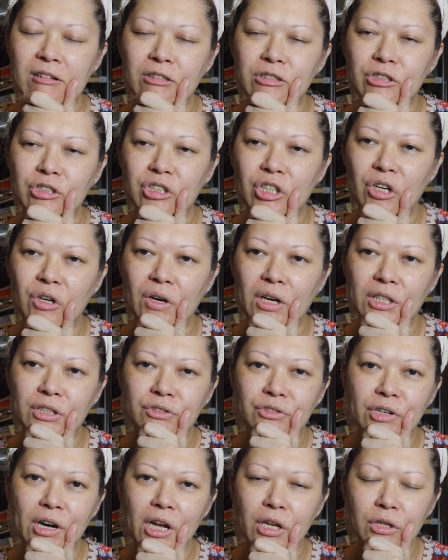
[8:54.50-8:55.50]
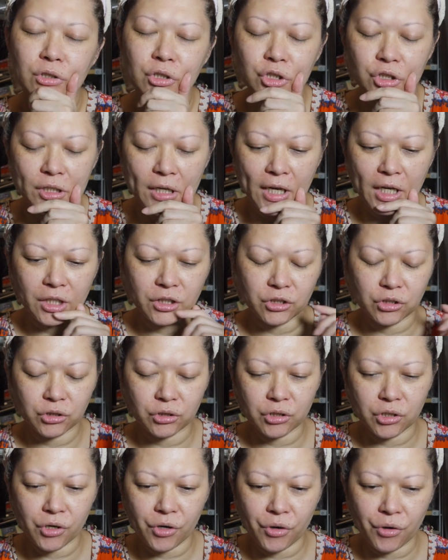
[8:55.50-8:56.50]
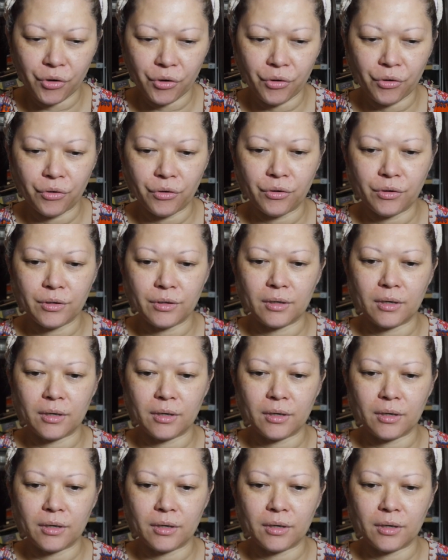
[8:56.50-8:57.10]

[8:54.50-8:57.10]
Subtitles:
So I tried to change to